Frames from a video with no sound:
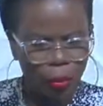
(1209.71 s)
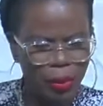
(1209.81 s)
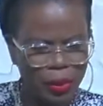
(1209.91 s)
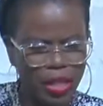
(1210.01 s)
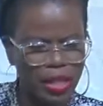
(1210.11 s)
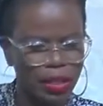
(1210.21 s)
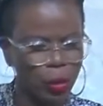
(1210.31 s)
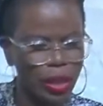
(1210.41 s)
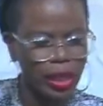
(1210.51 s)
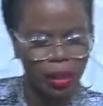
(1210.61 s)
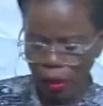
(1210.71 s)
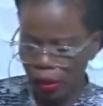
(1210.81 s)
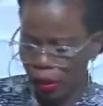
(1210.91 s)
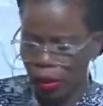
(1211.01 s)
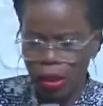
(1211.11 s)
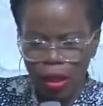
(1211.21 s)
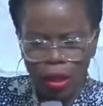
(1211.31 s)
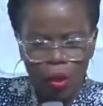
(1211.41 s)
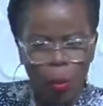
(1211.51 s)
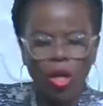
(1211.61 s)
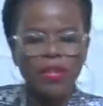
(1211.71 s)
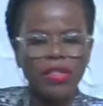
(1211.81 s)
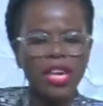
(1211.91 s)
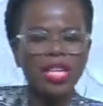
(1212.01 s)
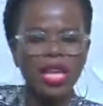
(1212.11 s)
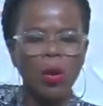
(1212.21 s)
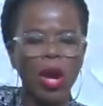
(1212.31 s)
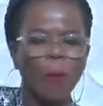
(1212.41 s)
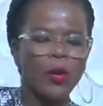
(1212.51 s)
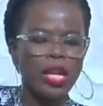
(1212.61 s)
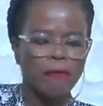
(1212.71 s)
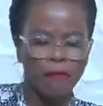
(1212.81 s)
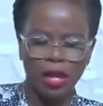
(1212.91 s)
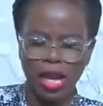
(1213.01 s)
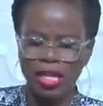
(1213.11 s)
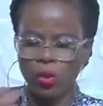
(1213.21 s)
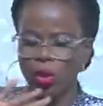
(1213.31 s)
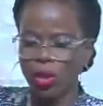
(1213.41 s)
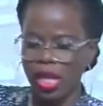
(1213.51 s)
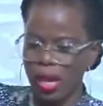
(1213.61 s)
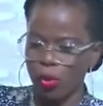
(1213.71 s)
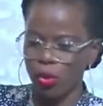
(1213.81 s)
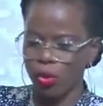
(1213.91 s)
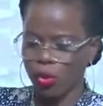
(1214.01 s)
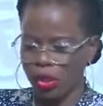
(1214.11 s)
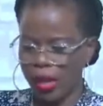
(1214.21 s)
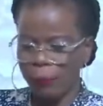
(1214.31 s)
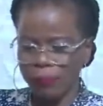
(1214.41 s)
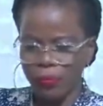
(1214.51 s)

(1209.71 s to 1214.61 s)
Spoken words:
You may be seated. Quickly. One of the things that will help you live free, and this is the only thing I'm going to do today.